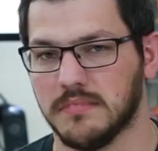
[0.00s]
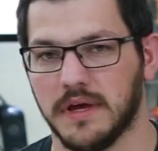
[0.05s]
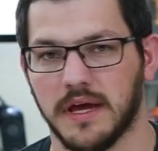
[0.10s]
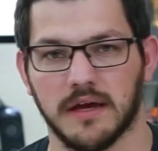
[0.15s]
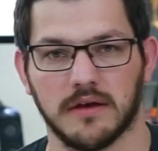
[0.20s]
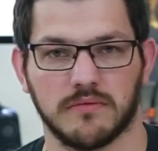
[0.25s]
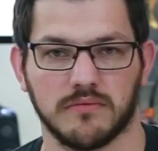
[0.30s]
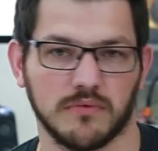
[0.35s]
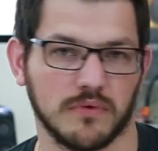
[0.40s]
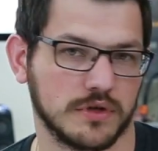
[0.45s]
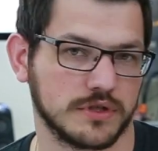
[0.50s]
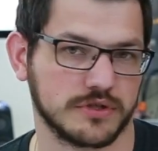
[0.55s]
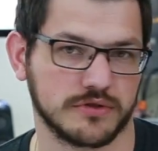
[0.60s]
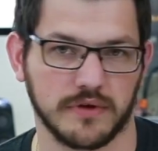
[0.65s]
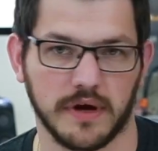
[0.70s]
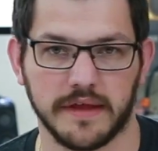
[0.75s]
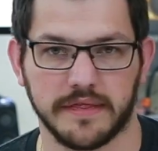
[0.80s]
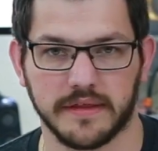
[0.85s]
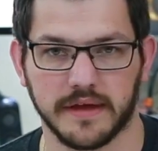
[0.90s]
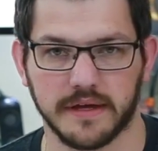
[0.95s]
it works
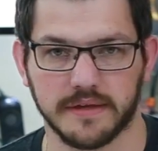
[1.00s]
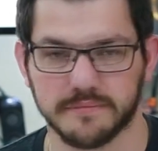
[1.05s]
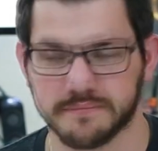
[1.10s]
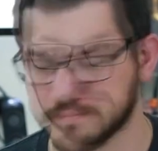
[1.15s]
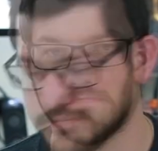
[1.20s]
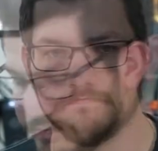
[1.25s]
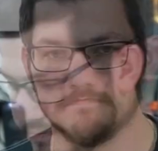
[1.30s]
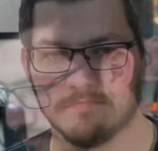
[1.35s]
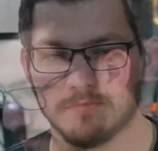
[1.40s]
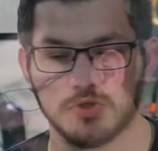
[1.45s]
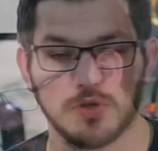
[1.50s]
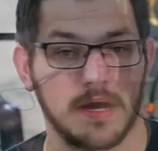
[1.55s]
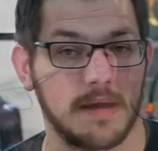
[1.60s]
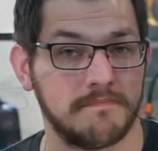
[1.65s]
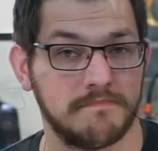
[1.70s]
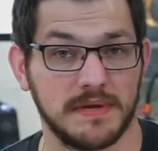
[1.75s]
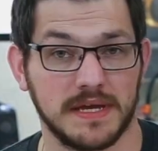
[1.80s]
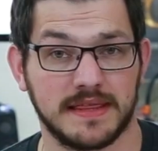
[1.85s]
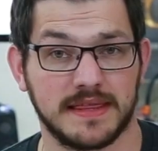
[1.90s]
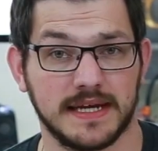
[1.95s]
great then. So yeah,
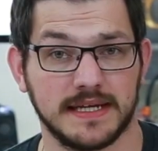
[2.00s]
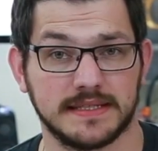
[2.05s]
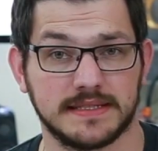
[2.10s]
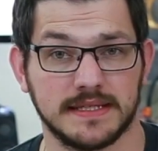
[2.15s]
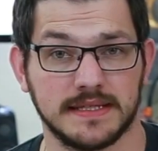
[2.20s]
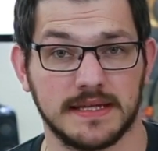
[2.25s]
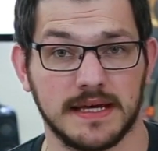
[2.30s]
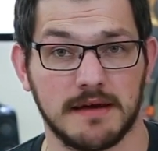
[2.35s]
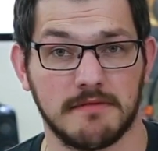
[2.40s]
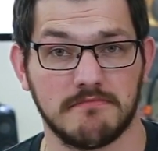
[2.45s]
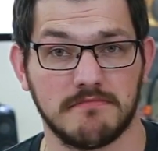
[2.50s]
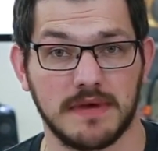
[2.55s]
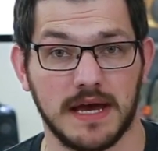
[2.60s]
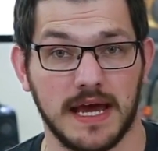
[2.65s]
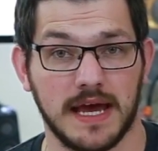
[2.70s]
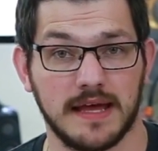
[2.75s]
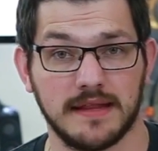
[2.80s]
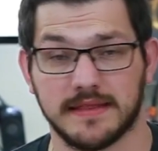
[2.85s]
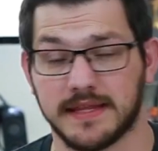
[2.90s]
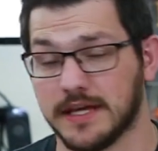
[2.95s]
big thanks to them
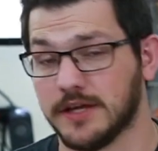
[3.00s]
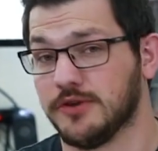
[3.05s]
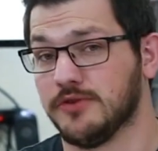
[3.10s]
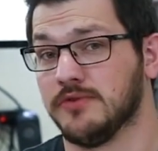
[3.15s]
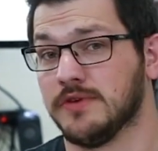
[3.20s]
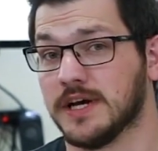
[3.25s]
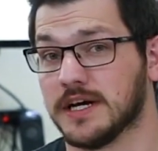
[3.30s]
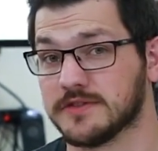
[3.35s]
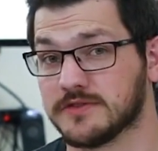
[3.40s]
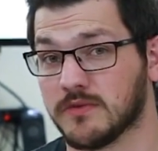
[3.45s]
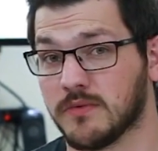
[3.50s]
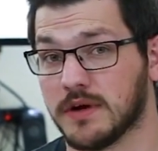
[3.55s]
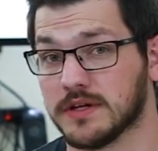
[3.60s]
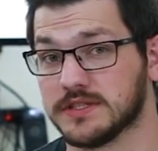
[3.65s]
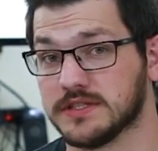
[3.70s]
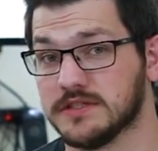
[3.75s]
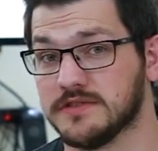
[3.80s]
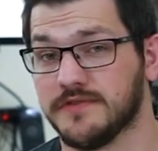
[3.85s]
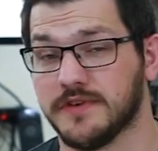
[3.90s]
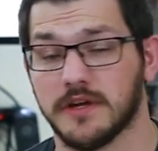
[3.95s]
and thank you to you guys for
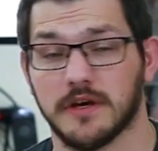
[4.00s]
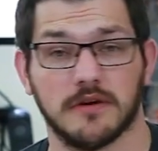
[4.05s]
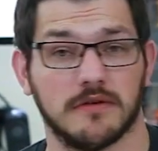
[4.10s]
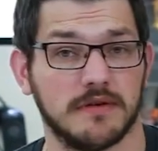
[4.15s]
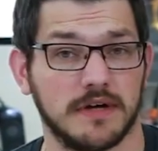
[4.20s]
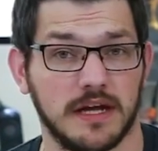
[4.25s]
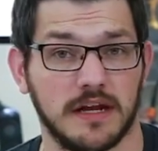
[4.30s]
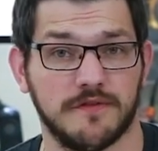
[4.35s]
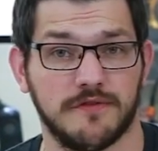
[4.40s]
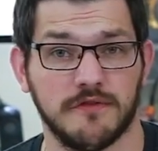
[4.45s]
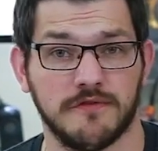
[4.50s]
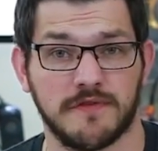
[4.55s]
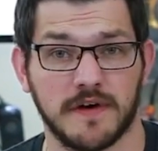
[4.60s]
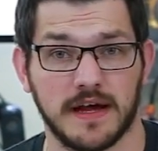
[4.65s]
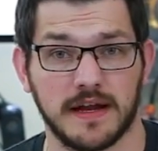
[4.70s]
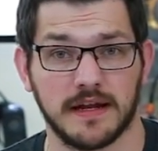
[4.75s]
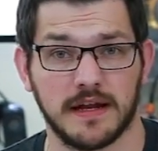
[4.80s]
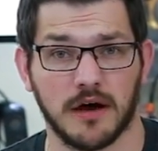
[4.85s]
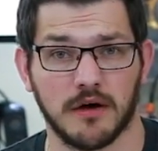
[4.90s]
watching this video. And if you found it